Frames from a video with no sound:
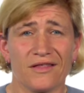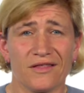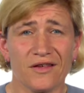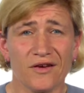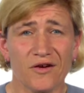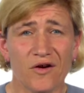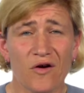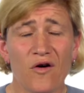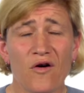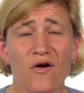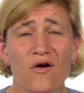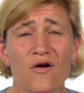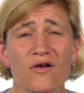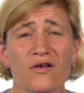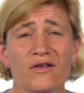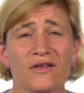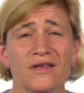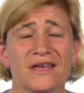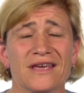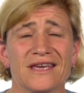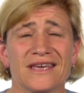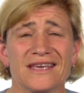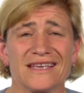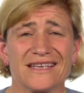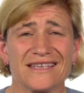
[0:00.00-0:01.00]
The
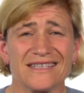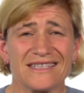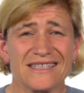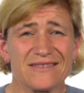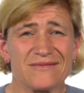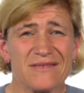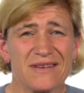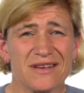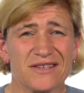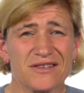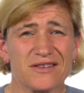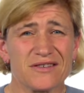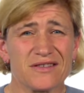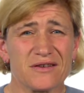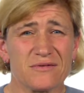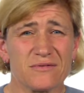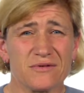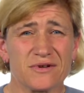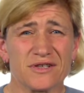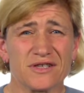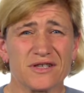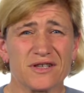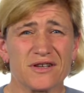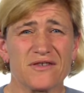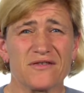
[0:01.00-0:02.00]
goal is to make sure that
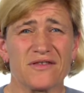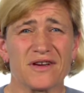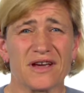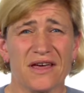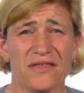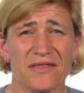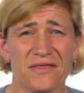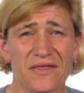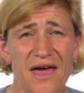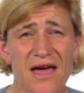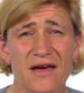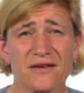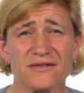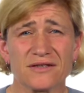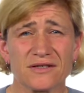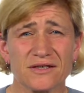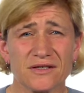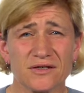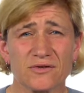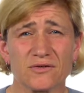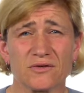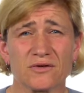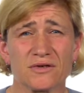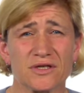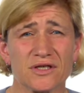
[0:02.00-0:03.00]
we're serving 1,000
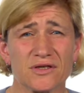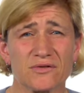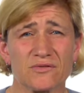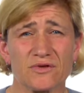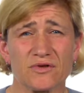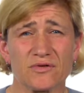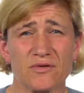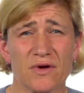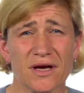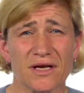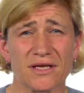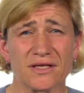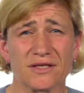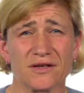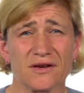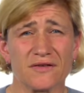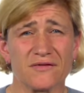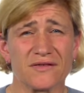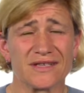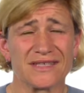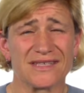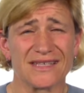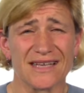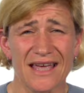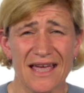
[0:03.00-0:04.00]
schools through direct
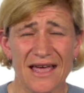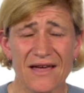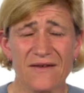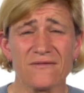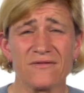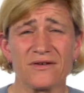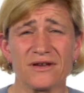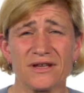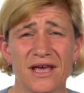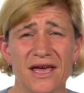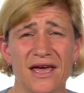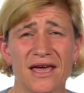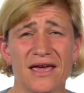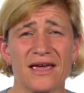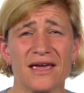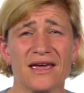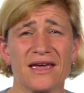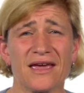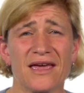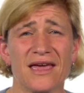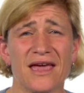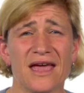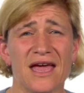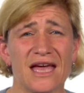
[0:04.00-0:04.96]
service every day